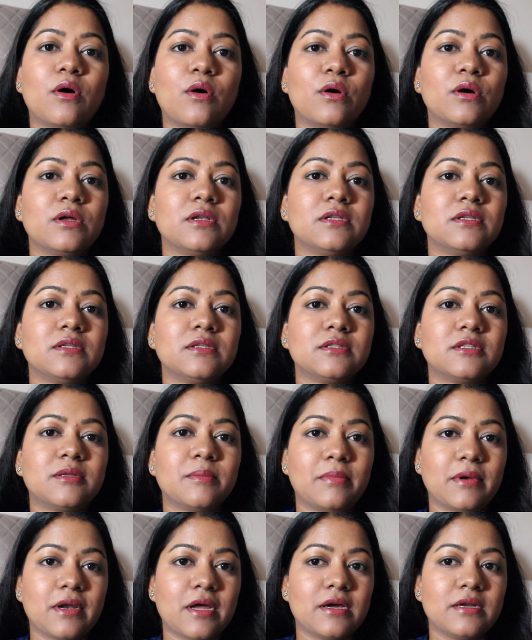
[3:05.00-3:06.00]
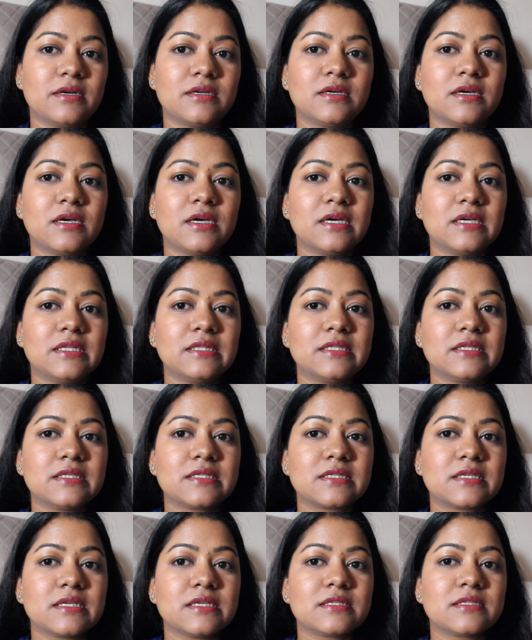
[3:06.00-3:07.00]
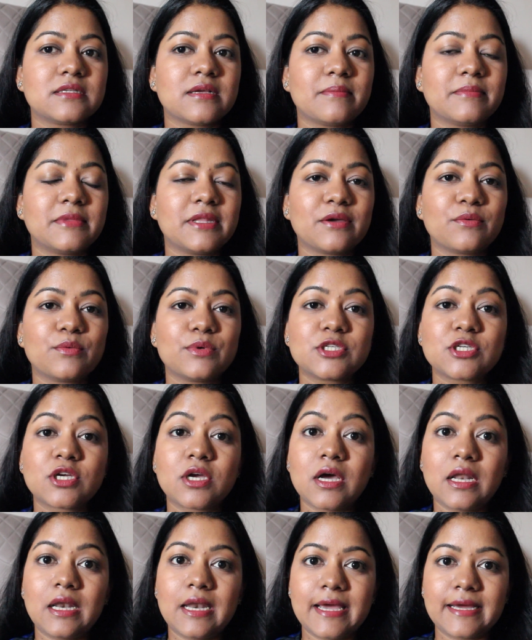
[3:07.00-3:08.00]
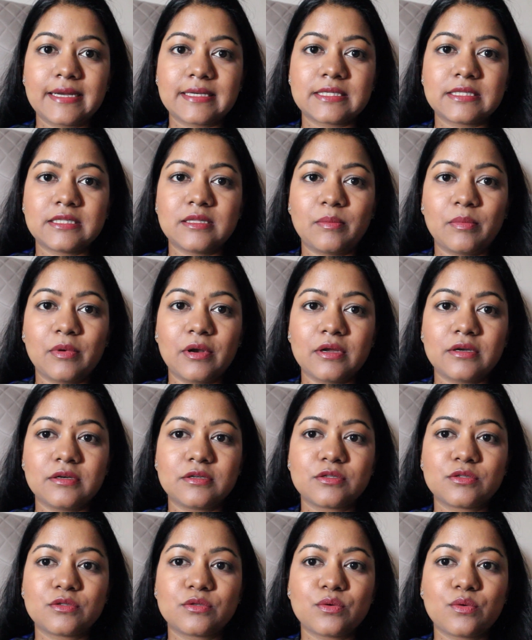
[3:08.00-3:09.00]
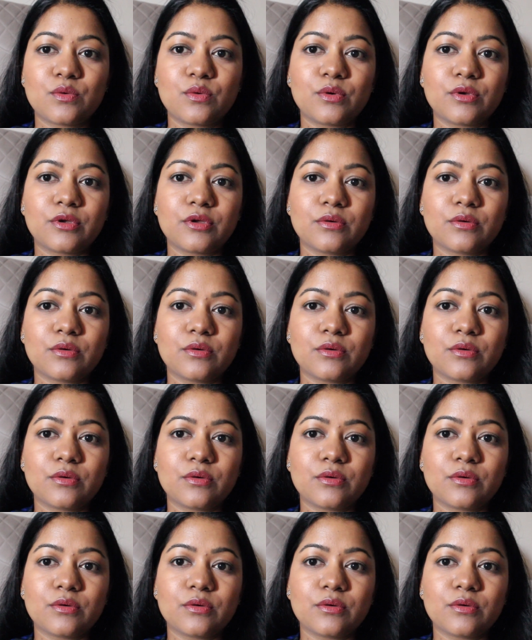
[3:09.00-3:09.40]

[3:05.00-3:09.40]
all the blood, this is something which collects the blood. So